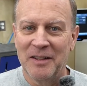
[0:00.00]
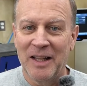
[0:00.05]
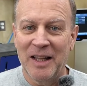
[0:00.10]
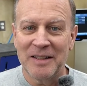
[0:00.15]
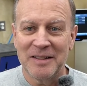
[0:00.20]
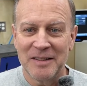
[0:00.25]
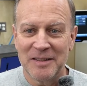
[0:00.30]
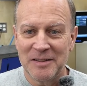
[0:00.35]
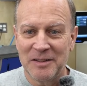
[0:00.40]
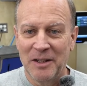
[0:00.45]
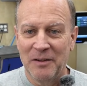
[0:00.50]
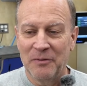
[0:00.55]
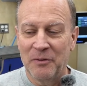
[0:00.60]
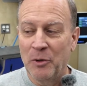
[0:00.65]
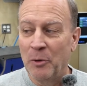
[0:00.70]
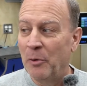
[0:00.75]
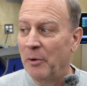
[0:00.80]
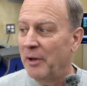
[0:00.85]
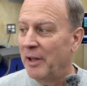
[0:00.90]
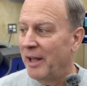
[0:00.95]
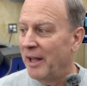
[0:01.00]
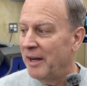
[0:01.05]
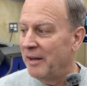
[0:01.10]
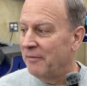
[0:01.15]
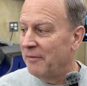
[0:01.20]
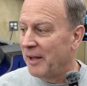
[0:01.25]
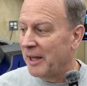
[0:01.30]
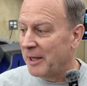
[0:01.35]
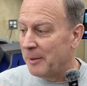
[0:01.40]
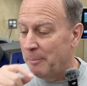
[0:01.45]
Lots of stuff going on.
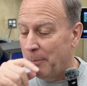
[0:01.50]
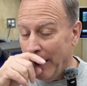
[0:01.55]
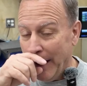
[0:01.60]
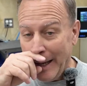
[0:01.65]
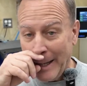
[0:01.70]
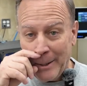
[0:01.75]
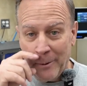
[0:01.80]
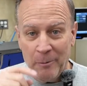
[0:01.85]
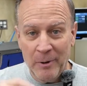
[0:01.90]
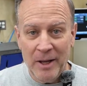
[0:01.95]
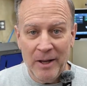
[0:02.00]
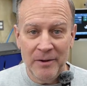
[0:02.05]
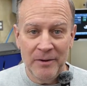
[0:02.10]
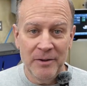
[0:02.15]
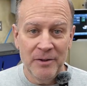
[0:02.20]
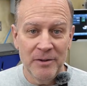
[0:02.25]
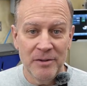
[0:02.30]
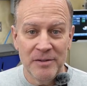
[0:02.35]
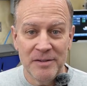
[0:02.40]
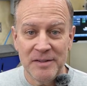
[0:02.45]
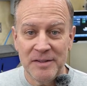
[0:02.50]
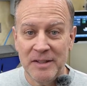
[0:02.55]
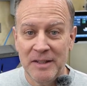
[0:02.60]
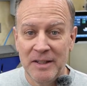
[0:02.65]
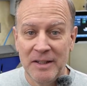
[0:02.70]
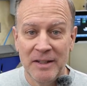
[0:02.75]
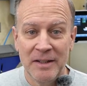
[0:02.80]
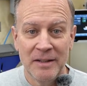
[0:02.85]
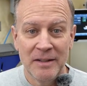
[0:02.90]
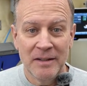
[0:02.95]
If I could pan around here, you'd
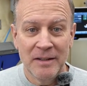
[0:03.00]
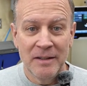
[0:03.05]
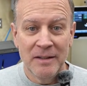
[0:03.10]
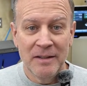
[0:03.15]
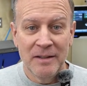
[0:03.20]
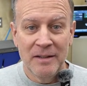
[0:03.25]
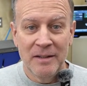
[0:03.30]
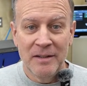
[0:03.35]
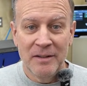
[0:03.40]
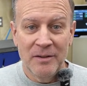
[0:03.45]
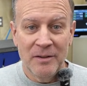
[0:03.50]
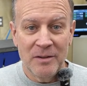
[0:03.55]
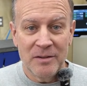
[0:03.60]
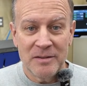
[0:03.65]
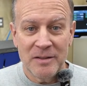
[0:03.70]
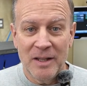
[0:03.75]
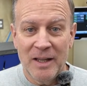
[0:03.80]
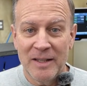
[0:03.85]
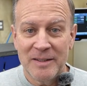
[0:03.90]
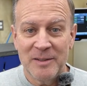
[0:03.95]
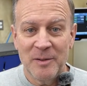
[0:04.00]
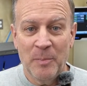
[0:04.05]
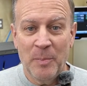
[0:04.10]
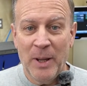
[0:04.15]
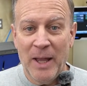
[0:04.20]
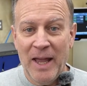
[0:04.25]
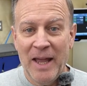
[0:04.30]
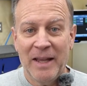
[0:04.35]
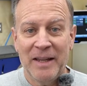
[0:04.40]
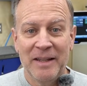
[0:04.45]
see there's lots of
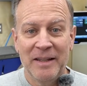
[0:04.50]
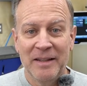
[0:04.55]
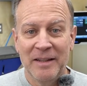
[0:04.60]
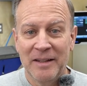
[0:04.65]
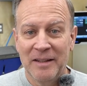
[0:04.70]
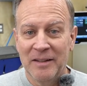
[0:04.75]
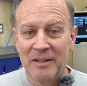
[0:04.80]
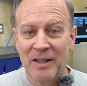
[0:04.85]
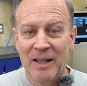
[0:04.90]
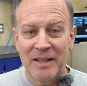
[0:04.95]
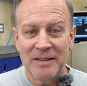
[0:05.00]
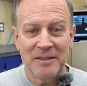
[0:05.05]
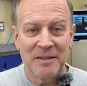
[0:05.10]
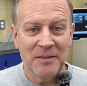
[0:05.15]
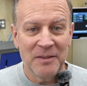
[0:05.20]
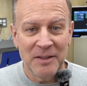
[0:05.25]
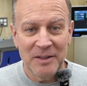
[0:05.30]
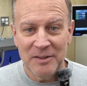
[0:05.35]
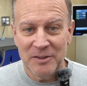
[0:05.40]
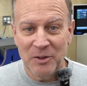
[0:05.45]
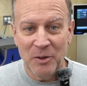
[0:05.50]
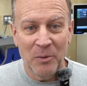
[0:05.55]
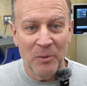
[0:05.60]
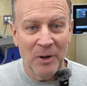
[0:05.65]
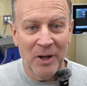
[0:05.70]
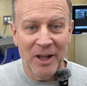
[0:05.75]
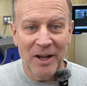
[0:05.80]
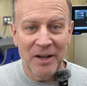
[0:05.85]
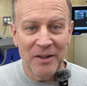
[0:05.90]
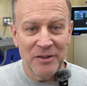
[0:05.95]
packing and lots of things
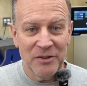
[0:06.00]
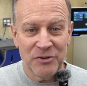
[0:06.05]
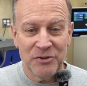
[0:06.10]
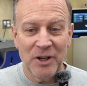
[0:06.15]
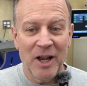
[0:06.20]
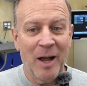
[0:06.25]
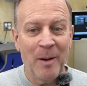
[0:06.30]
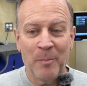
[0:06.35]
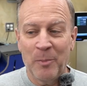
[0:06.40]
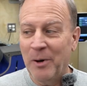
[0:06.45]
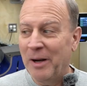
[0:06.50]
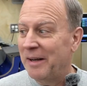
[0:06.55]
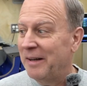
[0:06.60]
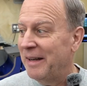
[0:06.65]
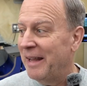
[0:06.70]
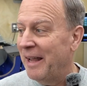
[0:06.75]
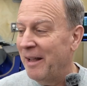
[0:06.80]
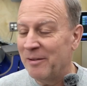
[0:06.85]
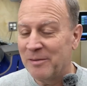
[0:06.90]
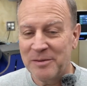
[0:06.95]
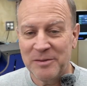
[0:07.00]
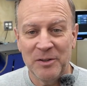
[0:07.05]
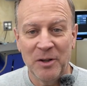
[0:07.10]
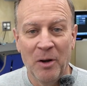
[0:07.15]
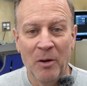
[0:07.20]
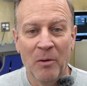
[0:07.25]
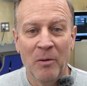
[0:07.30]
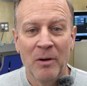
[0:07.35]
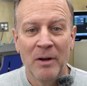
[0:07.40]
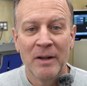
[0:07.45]
going on in the shop right now.
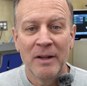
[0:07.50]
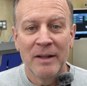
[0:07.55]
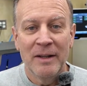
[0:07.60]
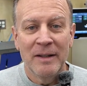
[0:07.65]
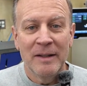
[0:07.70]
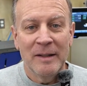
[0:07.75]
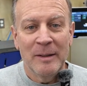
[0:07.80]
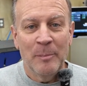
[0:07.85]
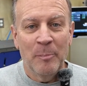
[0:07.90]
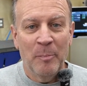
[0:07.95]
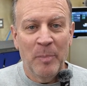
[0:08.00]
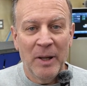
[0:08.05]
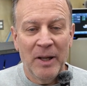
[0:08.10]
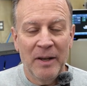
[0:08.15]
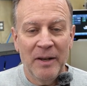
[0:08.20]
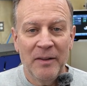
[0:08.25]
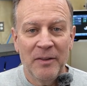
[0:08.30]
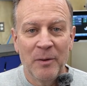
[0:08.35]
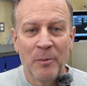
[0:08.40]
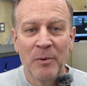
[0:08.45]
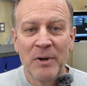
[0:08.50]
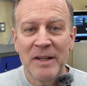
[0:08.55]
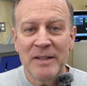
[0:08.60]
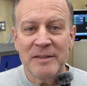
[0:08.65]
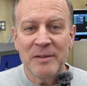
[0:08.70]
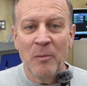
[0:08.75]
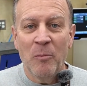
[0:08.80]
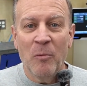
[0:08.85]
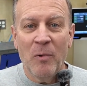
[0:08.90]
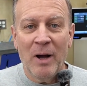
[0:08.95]
But the
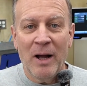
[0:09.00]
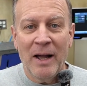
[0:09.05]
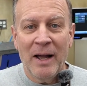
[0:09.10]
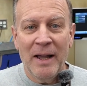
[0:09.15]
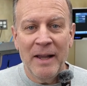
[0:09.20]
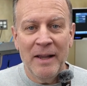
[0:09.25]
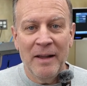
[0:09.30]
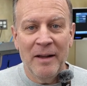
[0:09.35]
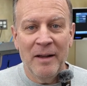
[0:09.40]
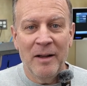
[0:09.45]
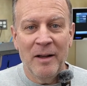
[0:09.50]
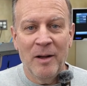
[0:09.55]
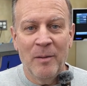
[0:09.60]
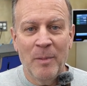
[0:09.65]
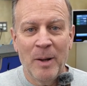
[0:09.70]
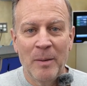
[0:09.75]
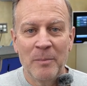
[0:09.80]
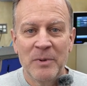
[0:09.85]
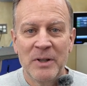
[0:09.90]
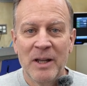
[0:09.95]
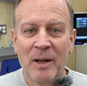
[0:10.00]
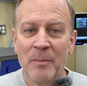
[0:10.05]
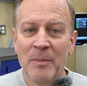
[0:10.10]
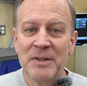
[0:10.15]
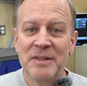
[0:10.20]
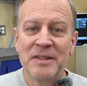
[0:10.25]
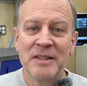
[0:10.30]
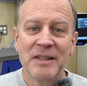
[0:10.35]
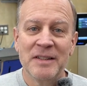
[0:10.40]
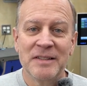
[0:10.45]
reason why I'm
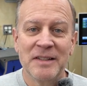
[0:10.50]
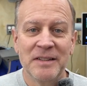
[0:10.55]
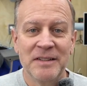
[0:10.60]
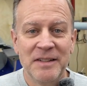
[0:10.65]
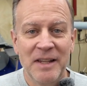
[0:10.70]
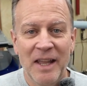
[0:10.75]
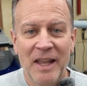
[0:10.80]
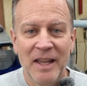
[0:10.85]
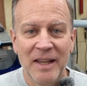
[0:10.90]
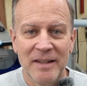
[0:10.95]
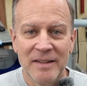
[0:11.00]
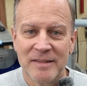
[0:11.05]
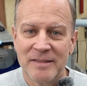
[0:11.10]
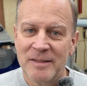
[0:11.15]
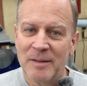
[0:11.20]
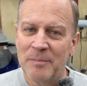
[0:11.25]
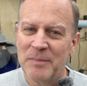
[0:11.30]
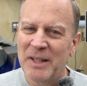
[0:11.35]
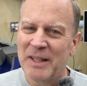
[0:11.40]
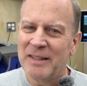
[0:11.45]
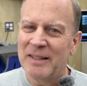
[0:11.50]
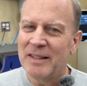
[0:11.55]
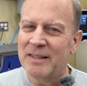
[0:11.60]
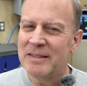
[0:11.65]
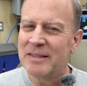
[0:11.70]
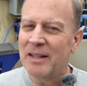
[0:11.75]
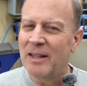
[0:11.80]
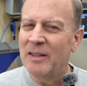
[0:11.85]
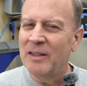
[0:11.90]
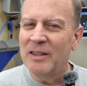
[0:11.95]
coming to you today is something
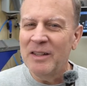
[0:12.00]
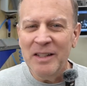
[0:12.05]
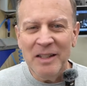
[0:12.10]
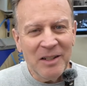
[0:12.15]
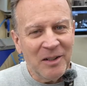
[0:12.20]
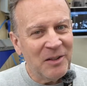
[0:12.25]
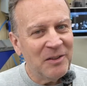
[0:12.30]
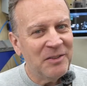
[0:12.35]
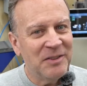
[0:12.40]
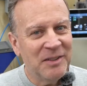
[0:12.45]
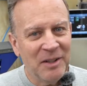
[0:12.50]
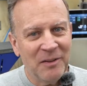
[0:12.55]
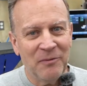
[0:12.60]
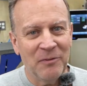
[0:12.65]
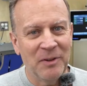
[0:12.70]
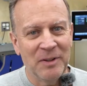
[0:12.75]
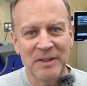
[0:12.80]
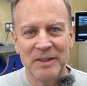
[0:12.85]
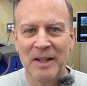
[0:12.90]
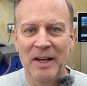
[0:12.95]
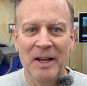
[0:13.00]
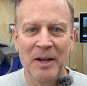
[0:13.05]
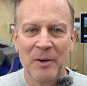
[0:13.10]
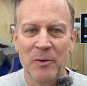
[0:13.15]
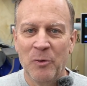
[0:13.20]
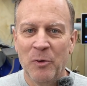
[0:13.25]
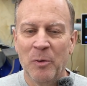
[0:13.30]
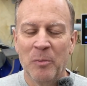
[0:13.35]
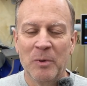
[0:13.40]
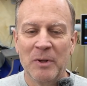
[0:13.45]
that's a little different than I
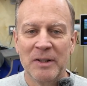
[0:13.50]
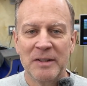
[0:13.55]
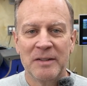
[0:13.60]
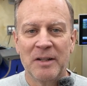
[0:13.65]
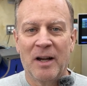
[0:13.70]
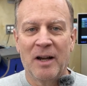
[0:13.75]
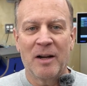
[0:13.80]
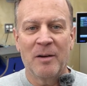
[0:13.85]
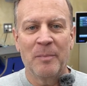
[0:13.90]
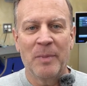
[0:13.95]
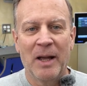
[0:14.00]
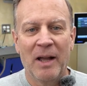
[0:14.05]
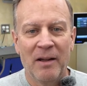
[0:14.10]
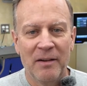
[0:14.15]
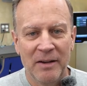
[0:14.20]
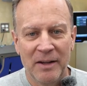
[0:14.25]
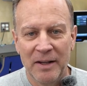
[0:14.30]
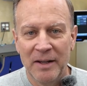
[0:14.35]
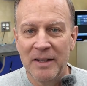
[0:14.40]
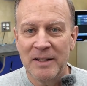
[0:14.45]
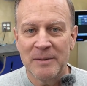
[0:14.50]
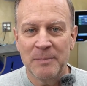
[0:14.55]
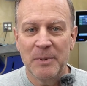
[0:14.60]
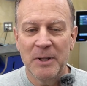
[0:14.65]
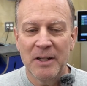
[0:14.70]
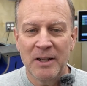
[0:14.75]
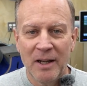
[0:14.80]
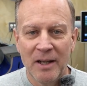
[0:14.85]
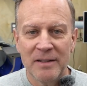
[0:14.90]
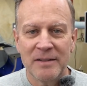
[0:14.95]
normally talk about, and it's
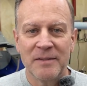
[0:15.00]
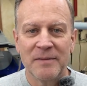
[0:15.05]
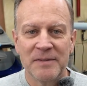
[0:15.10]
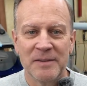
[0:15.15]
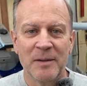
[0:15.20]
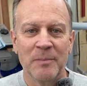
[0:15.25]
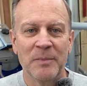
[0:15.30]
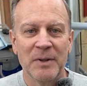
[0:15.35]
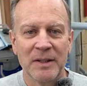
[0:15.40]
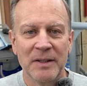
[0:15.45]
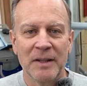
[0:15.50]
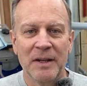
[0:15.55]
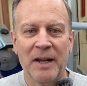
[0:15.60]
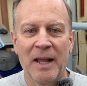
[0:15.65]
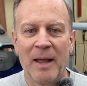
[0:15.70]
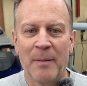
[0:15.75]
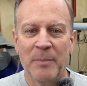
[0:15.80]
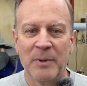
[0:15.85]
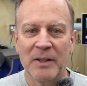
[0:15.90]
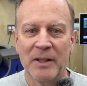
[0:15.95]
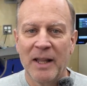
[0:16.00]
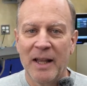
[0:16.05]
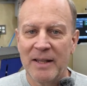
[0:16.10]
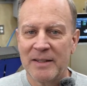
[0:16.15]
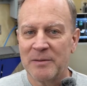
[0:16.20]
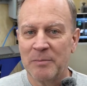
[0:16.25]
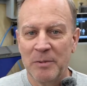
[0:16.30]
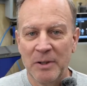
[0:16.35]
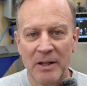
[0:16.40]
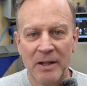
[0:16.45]
because of something that happened
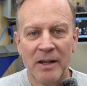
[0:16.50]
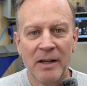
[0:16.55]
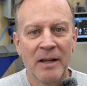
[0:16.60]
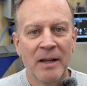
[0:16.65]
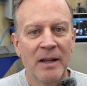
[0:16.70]
last week.